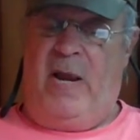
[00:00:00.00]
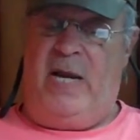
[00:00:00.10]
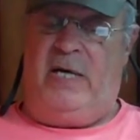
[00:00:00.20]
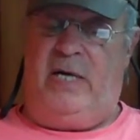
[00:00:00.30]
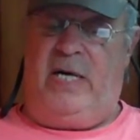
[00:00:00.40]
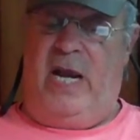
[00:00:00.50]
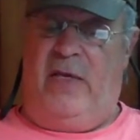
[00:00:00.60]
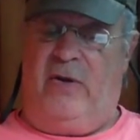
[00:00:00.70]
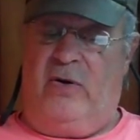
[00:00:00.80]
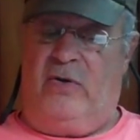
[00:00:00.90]
banded
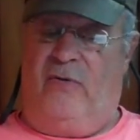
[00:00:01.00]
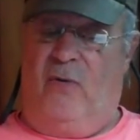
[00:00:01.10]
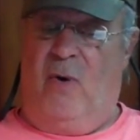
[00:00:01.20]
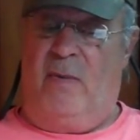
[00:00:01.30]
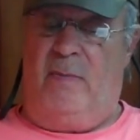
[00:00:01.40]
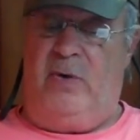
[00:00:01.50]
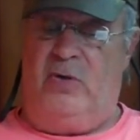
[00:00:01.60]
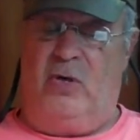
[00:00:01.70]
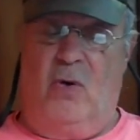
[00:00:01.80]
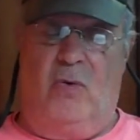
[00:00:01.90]
together to form a
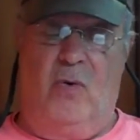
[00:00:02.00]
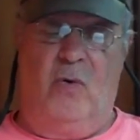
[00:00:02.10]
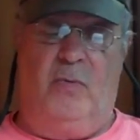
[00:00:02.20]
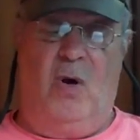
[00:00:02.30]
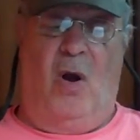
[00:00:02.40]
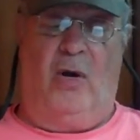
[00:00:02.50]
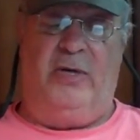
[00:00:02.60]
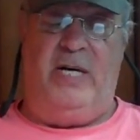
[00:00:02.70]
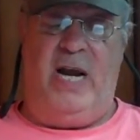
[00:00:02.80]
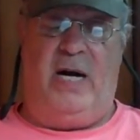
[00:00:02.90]
musical group
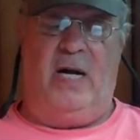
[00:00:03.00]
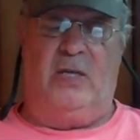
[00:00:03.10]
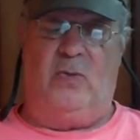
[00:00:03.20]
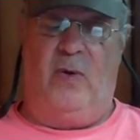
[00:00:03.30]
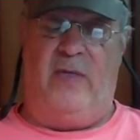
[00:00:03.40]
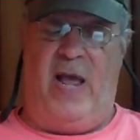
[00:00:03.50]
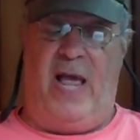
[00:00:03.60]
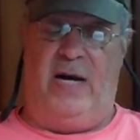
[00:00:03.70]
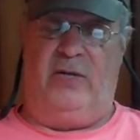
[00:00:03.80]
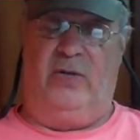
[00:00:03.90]
called Niggas with
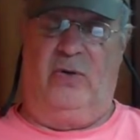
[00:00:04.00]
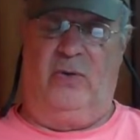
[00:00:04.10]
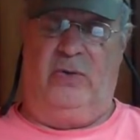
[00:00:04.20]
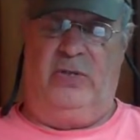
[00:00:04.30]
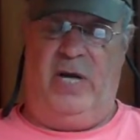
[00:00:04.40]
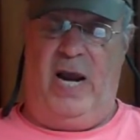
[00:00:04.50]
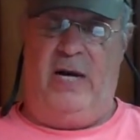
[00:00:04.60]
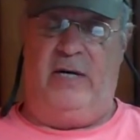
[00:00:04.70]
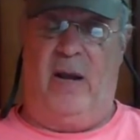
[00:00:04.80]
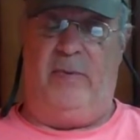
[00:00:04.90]
Attitudes,
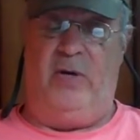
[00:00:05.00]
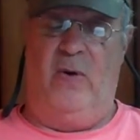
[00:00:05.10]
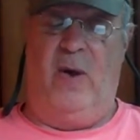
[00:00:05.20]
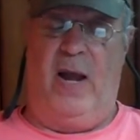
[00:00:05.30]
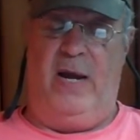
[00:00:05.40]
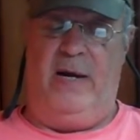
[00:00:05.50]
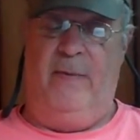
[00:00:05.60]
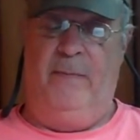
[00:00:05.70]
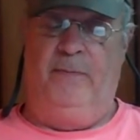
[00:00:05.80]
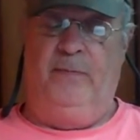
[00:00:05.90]
NWA.
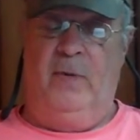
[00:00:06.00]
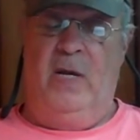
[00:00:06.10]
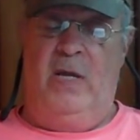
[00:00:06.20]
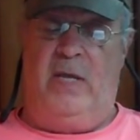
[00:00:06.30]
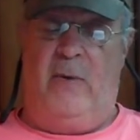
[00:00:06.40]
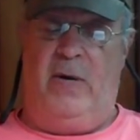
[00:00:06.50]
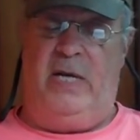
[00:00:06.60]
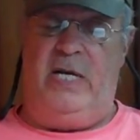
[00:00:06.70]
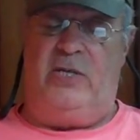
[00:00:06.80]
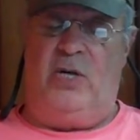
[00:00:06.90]
They
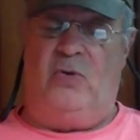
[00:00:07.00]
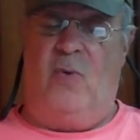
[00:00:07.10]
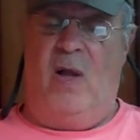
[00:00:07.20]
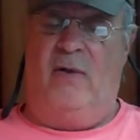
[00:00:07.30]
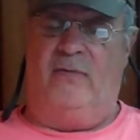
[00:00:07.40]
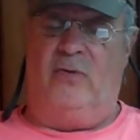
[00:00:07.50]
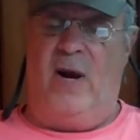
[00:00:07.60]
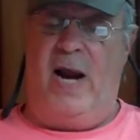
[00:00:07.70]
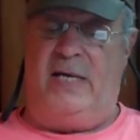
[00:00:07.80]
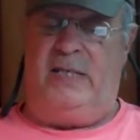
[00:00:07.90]
released a 12
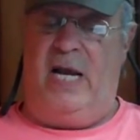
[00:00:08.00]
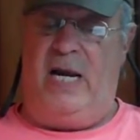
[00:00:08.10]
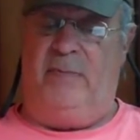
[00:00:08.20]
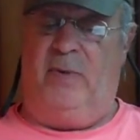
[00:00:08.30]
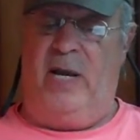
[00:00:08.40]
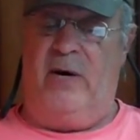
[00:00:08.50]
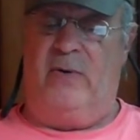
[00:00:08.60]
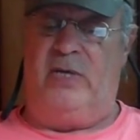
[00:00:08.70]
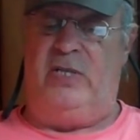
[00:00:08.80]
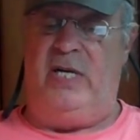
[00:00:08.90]
track tape,
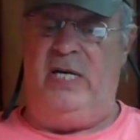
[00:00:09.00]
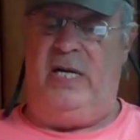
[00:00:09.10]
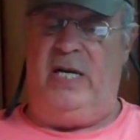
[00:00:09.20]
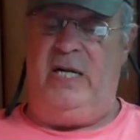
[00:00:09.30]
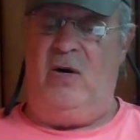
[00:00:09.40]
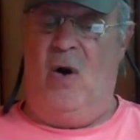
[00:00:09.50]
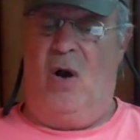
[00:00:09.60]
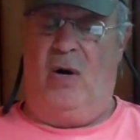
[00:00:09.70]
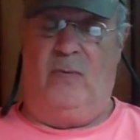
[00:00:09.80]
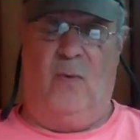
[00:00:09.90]
later a CD,
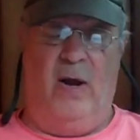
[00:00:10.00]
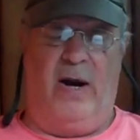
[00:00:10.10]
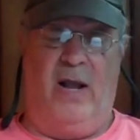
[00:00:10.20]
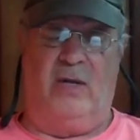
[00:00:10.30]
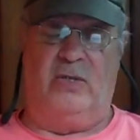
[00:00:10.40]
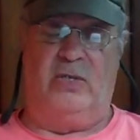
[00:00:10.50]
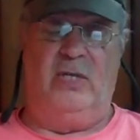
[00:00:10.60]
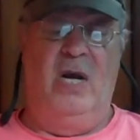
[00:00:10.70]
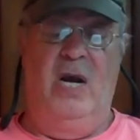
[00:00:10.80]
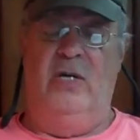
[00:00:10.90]
called What
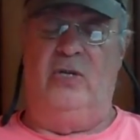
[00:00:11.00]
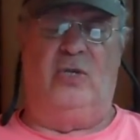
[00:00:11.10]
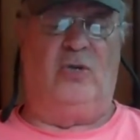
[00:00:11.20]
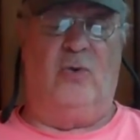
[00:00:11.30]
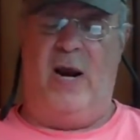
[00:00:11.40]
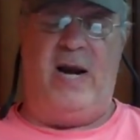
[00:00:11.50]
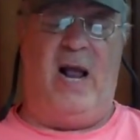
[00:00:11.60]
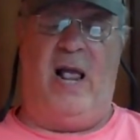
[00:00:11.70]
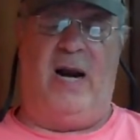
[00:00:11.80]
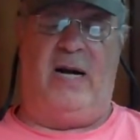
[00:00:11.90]
Else? Straight
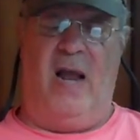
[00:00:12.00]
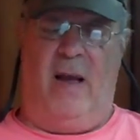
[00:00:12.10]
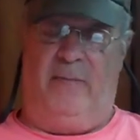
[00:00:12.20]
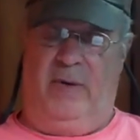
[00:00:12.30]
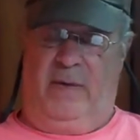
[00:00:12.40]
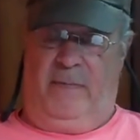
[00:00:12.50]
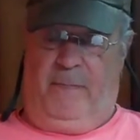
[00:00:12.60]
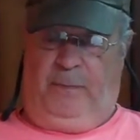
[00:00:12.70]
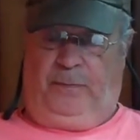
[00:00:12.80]
Outta Compton.